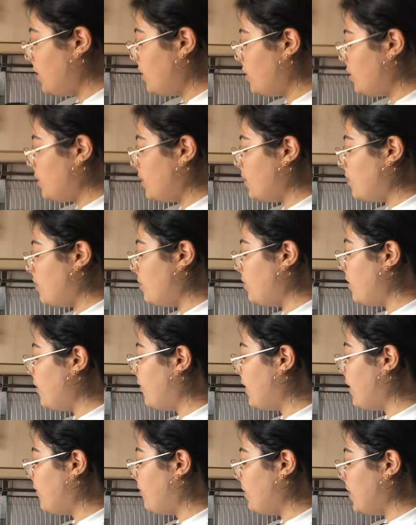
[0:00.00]
just another wee
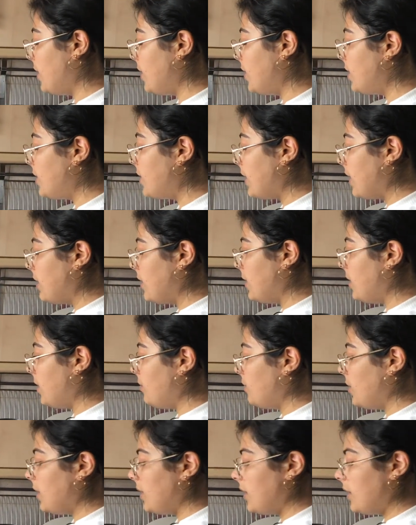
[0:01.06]
5 minutes, and then
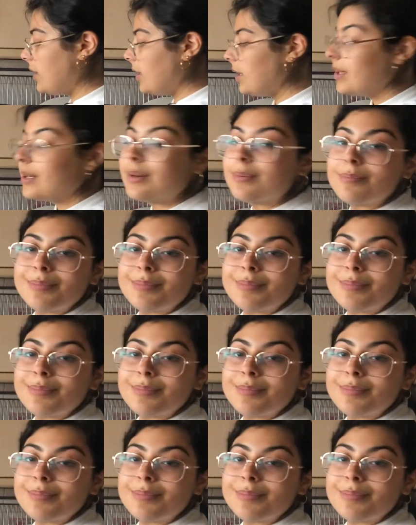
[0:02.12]
I'm going to